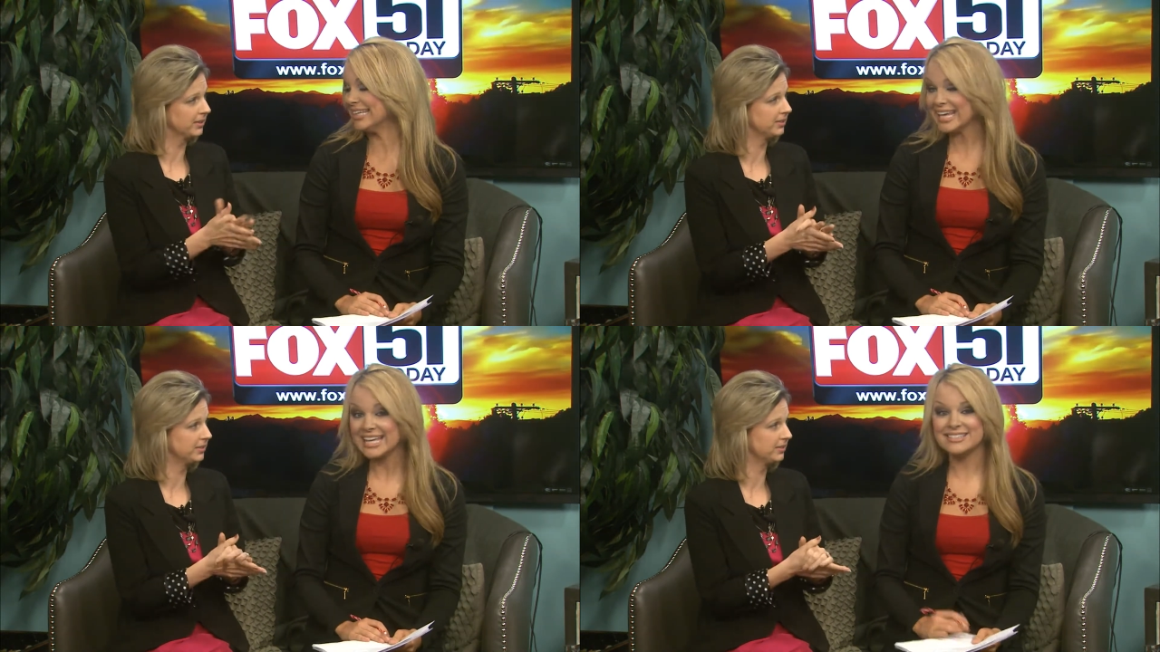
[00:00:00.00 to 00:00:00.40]

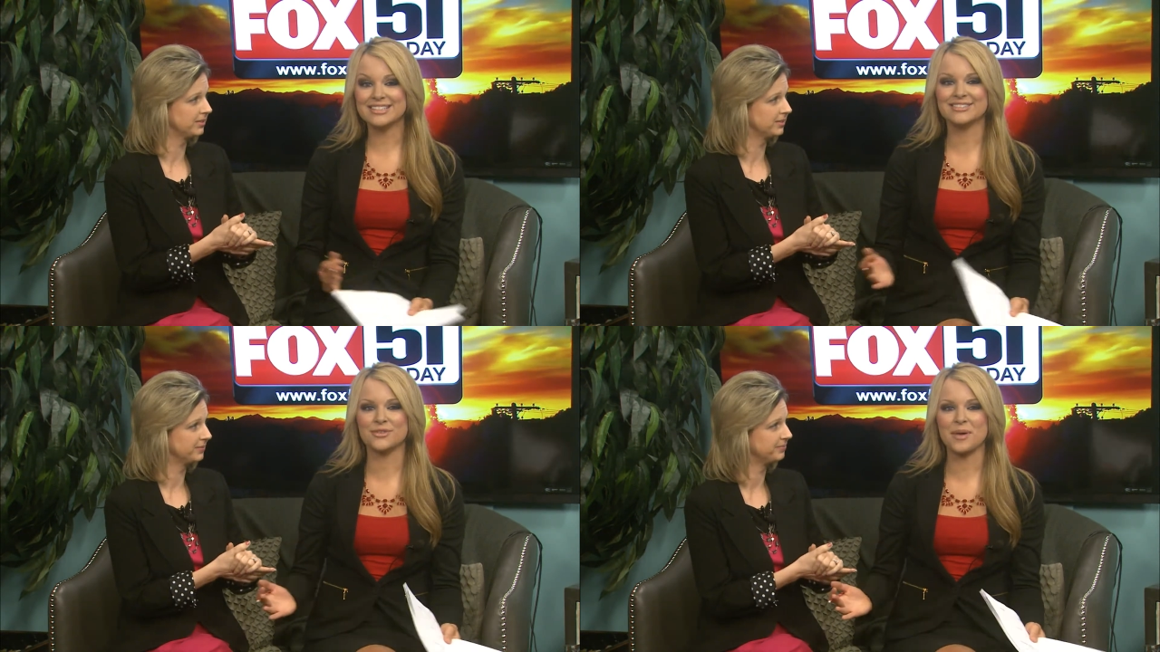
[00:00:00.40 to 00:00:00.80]
Speaker 1: Yes,
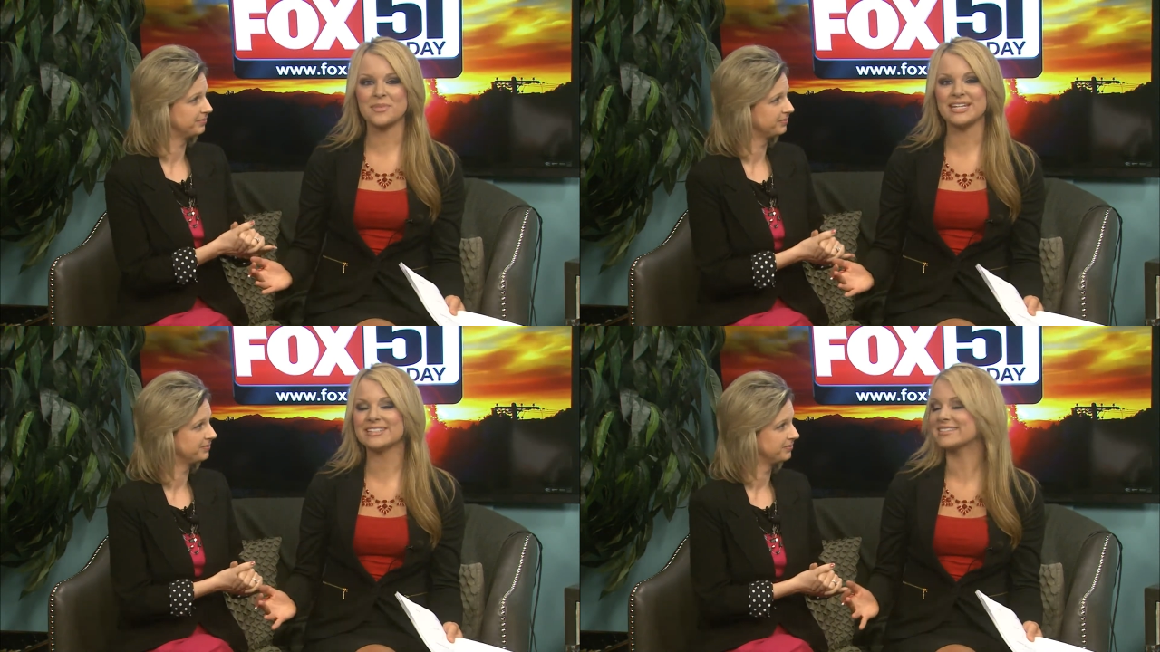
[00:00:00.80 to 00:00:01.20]
so that
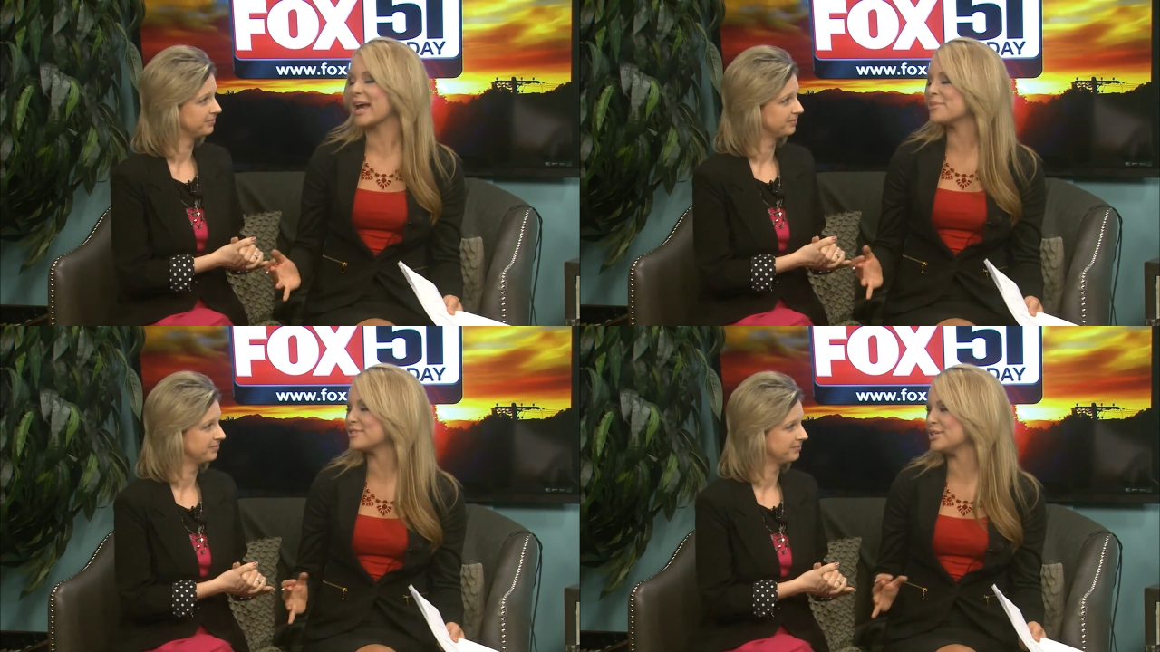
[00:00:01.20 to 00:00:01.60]
means it's
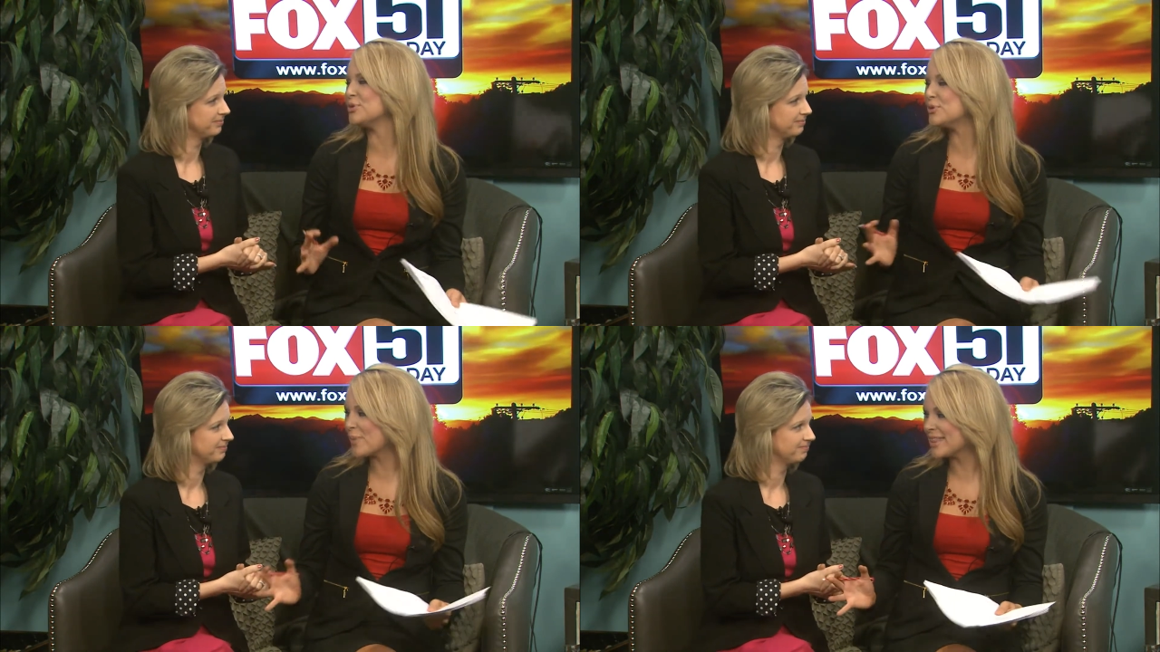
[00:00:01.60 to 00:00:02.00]
time to see
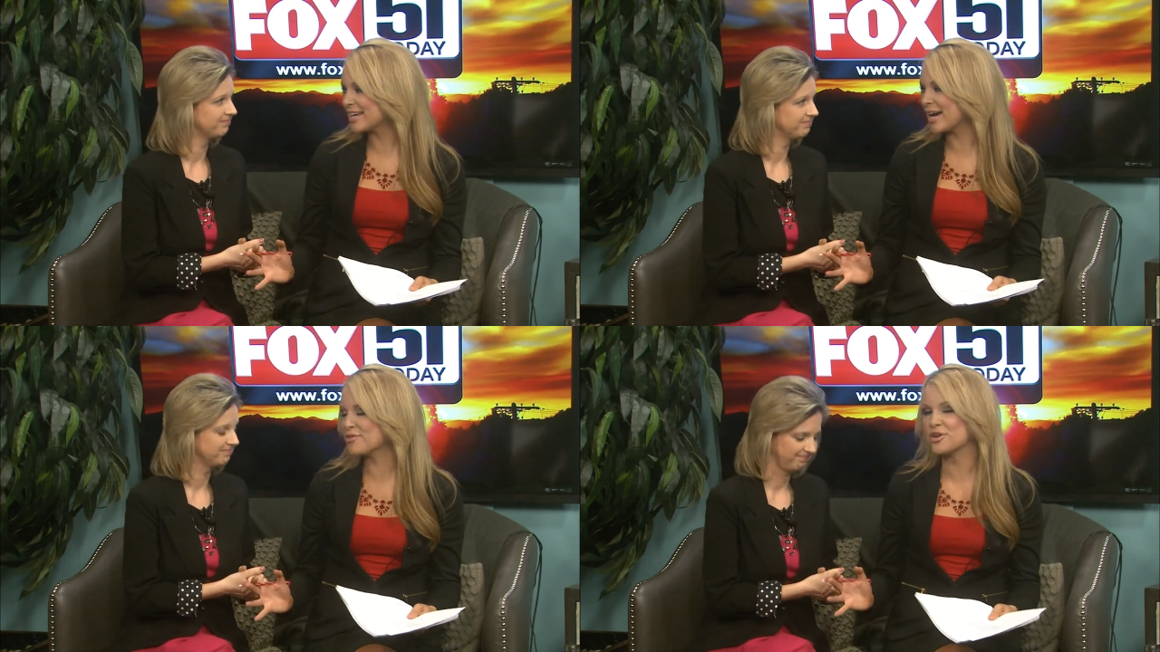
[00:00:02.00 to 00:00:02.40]
who made the
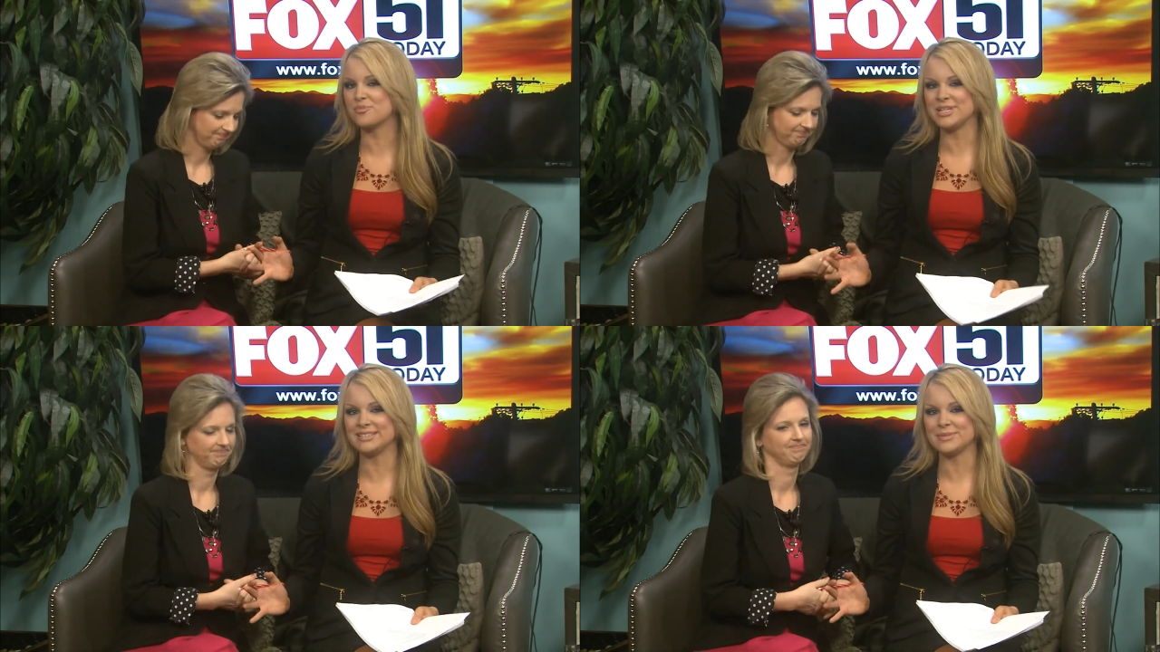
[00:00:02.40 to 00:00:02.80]
cover of
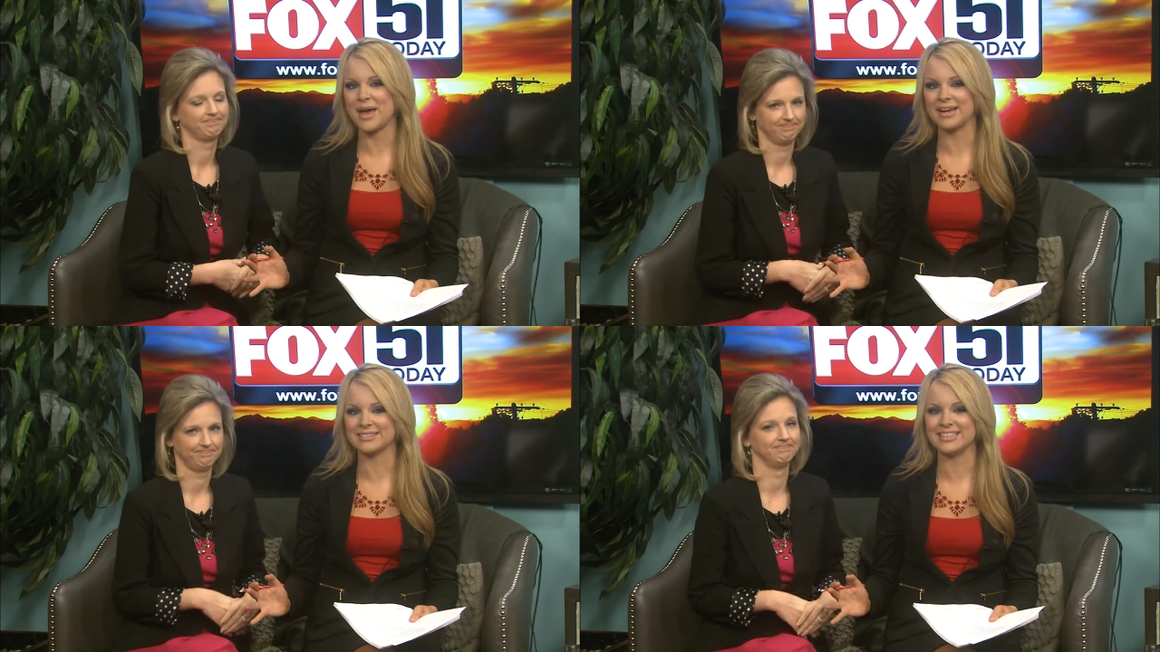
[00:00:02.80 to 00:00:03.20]
B Scene
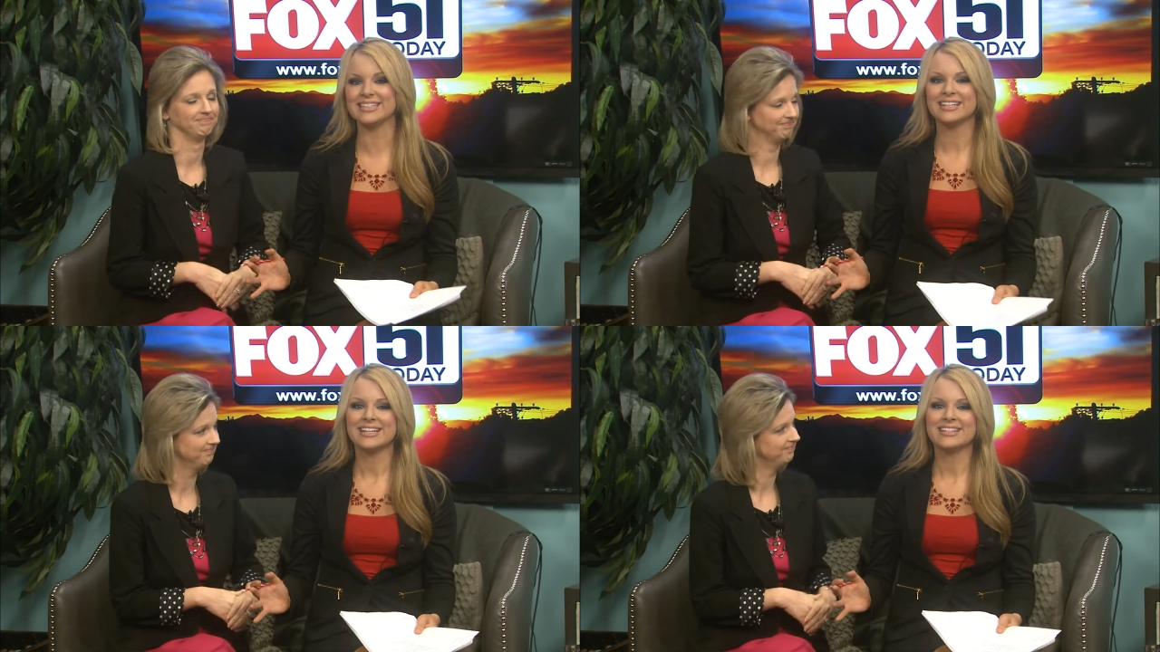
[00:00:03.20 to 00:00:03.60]
Magazine.
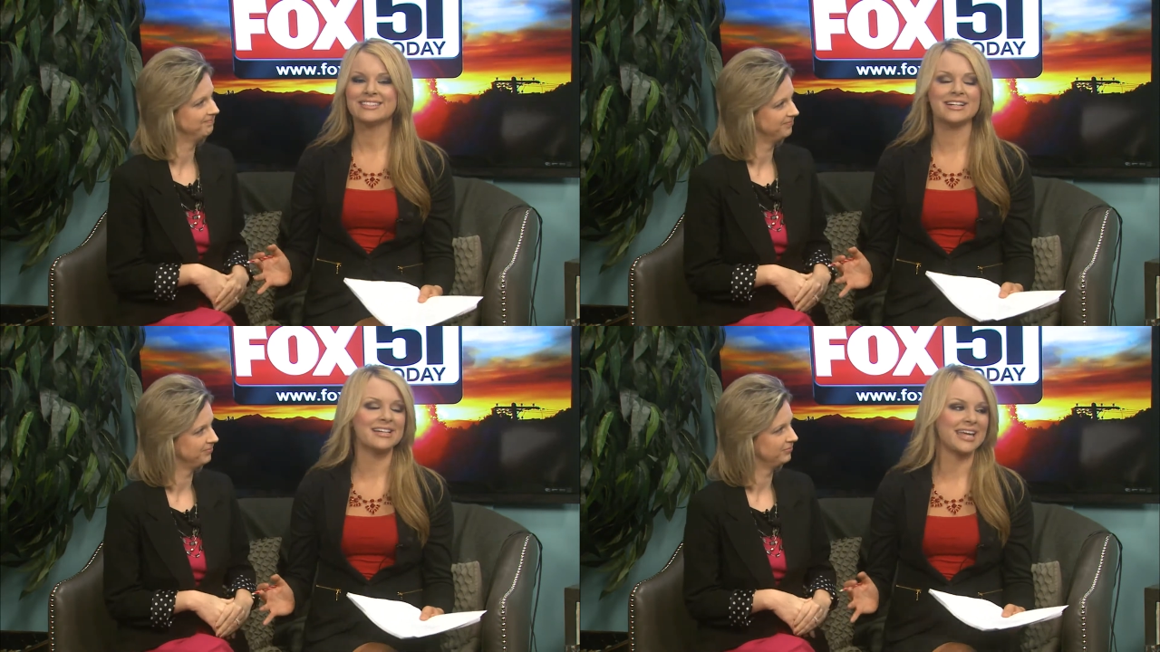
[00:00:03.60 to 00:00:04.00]
Mm -hmm.
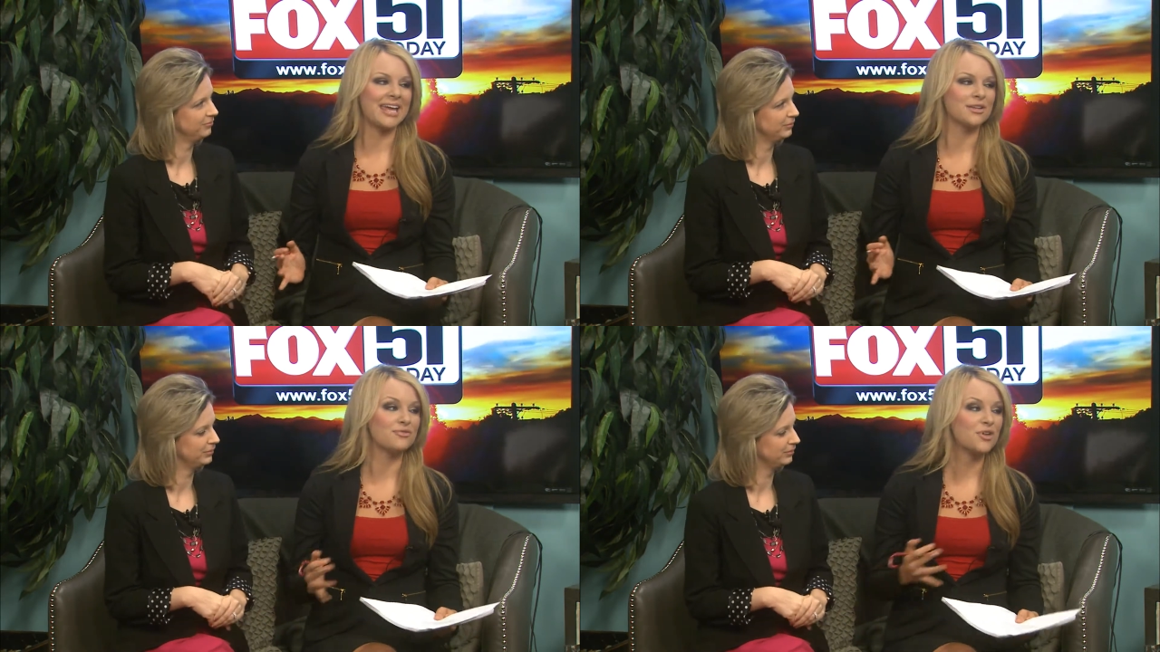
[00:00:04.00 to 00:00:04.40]
Sarah and Caitlin